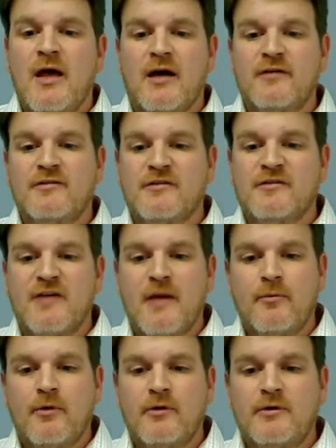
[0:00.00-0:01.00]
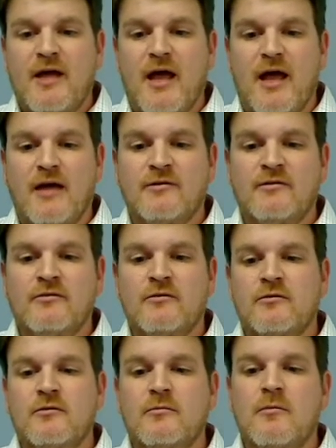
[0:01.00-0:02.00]
And it's a separate case,
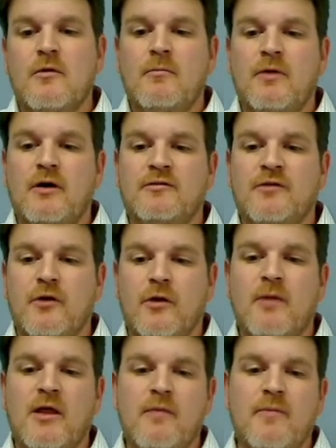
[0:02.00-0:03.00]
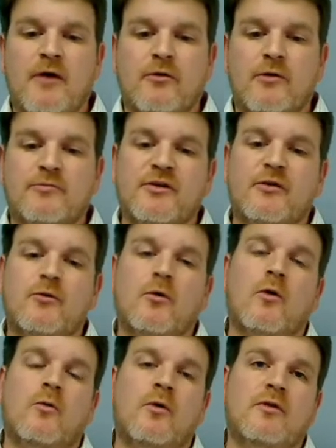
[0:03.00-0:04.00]
but it's heard by the bankruptcy
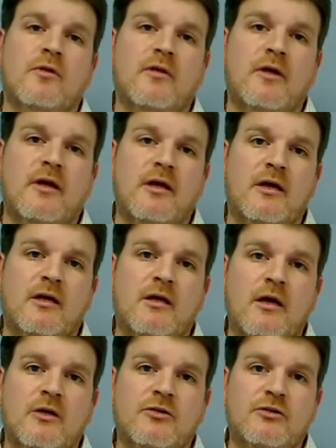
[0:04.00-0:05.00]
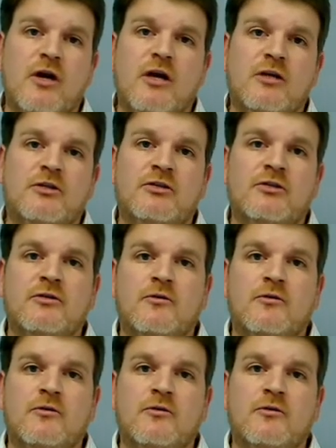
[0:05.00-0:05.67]
court when the judge,